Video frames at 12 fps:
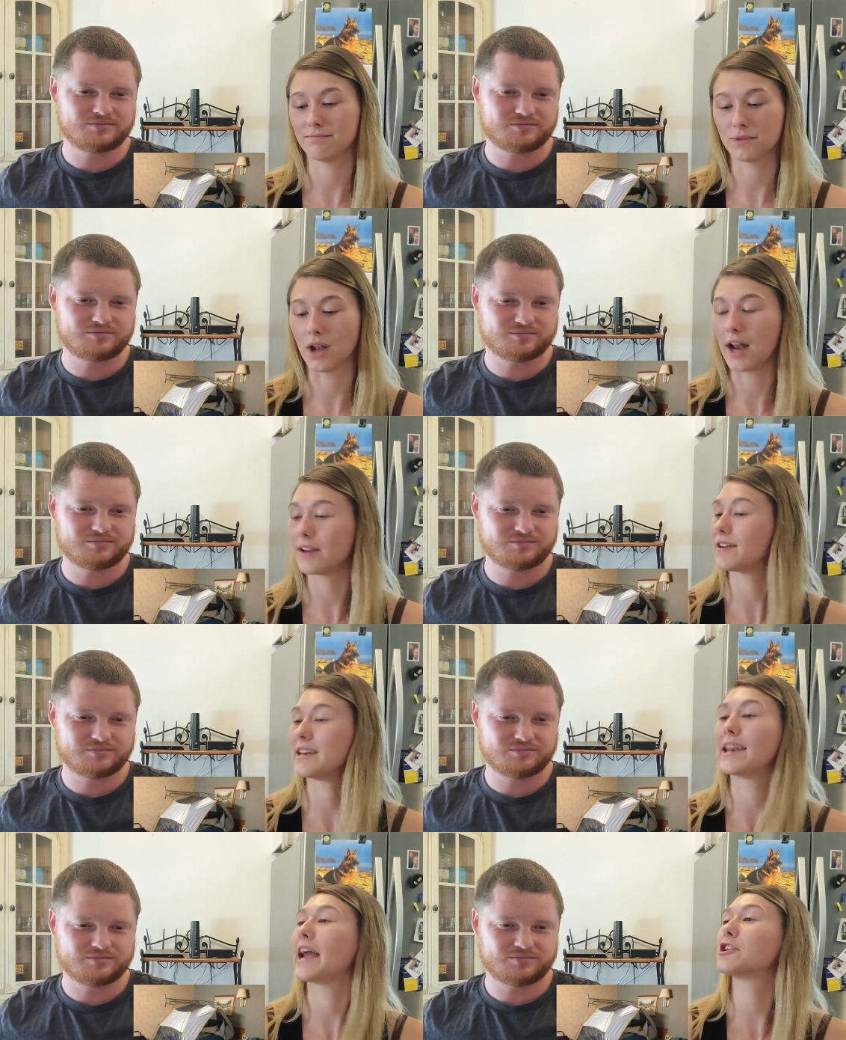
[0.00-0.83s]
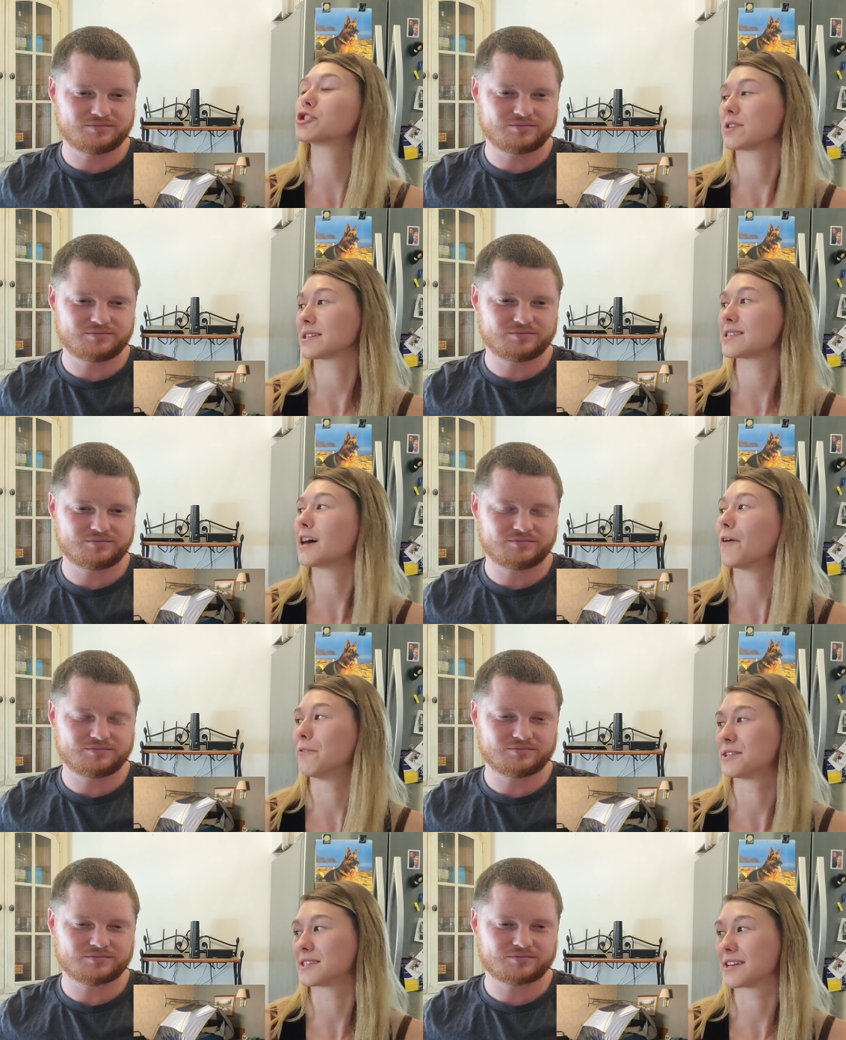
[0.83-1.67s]
Speaker 1: not even nature
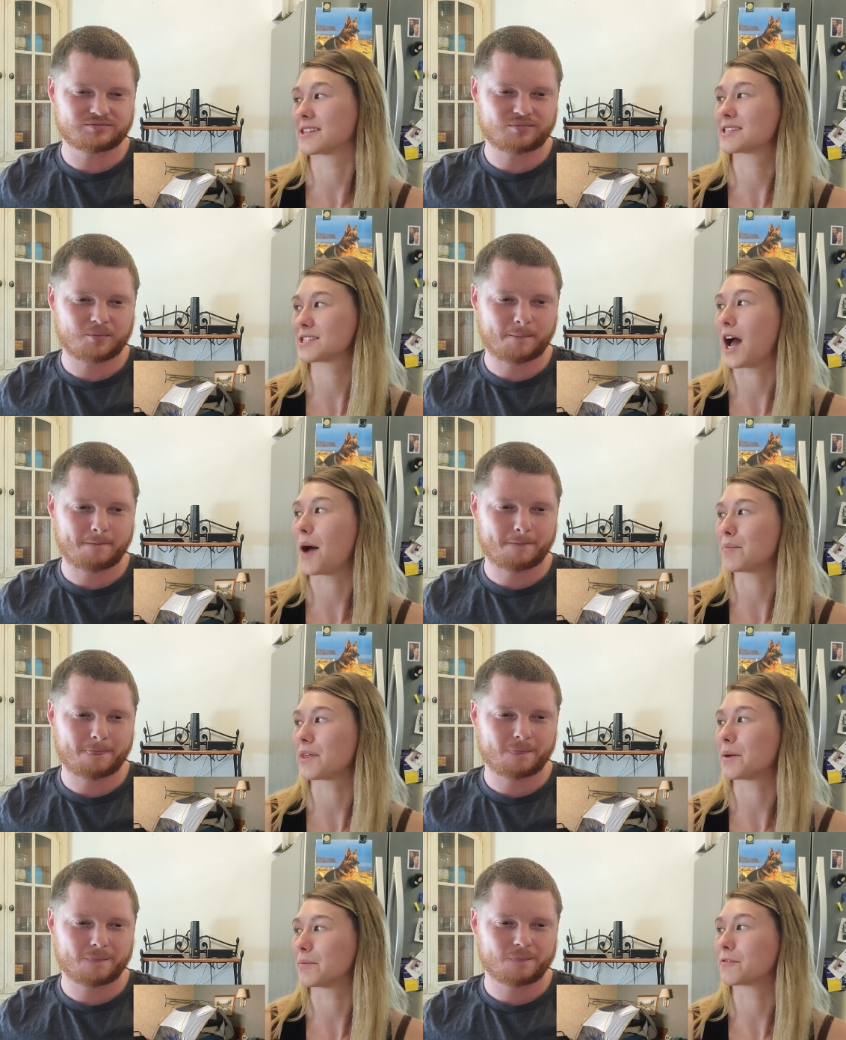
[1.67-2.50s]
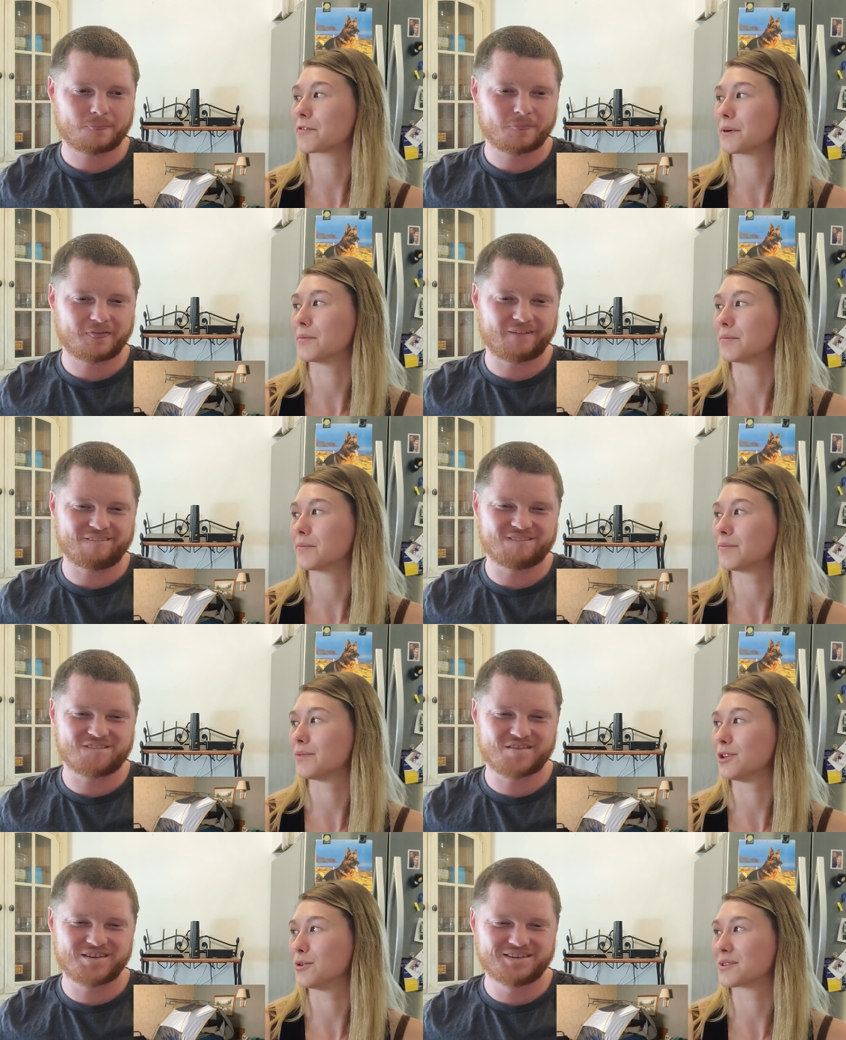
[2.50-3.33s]
itself was going to stop them from
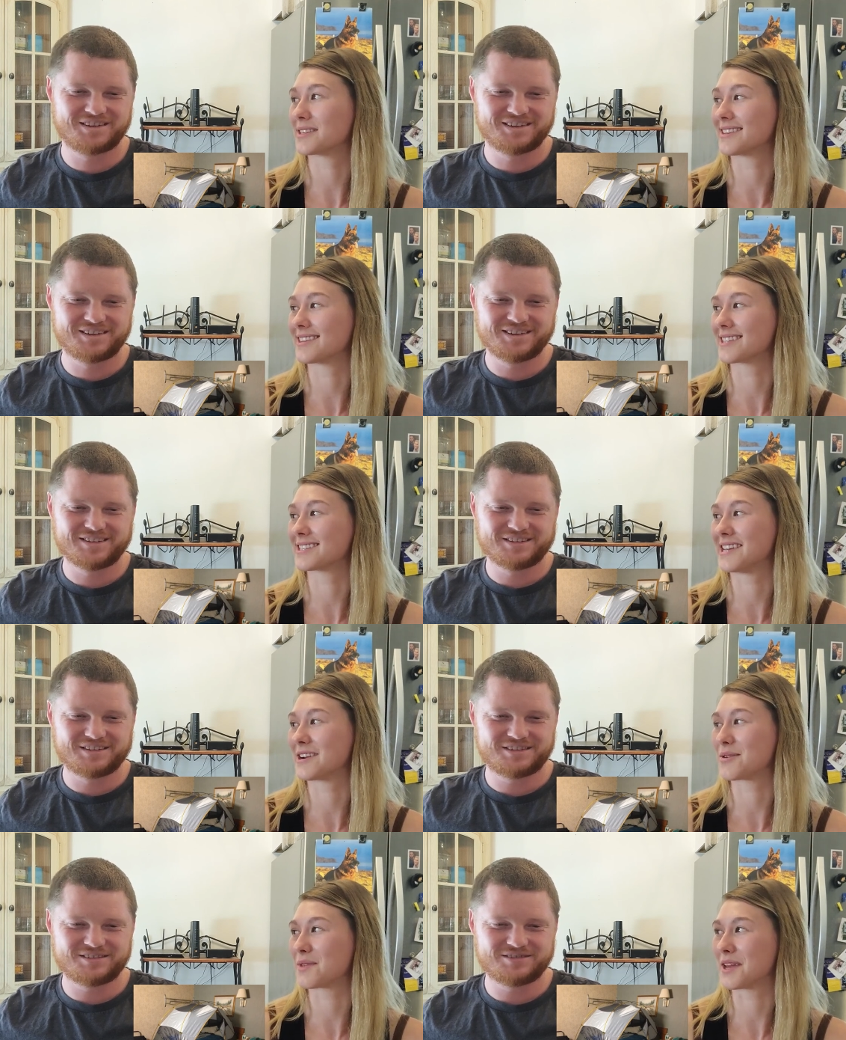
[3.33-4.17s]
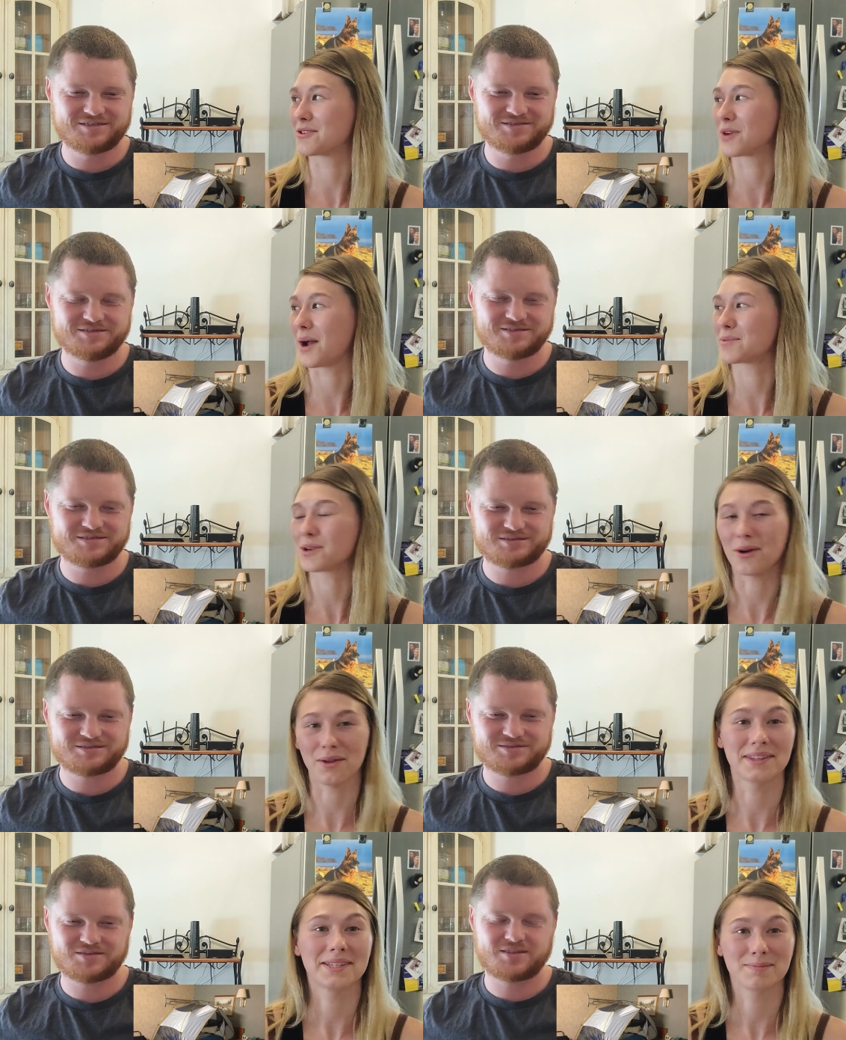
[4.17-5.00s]
using this gear they dropped
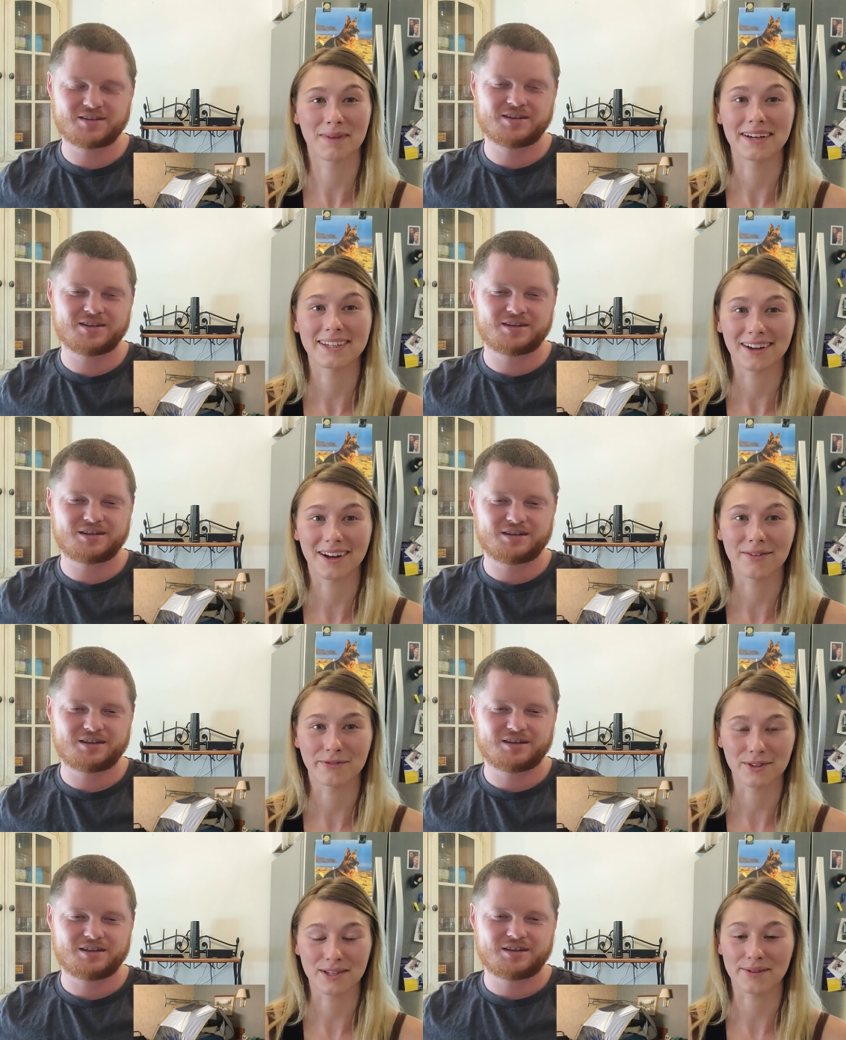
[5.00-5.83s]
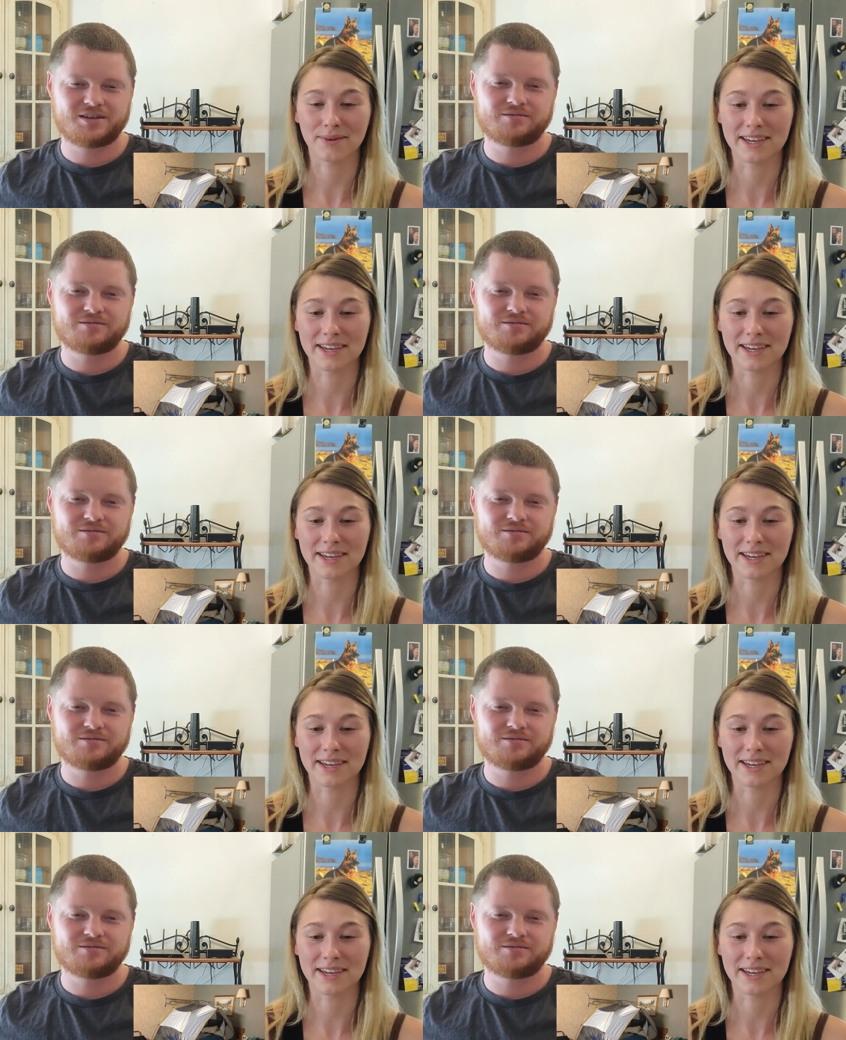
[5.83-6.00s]
all this money on for this